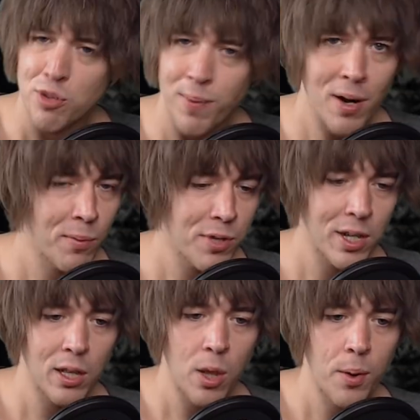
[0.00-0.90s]
spirit when you
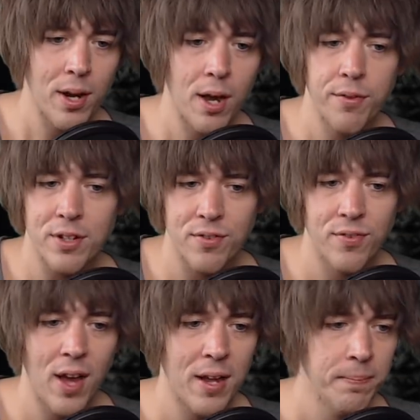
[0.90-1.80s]
get low on health. That's
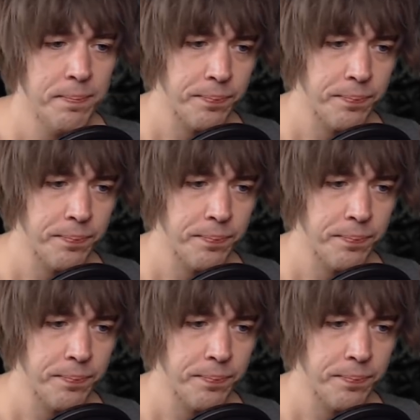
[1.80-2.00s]
fine.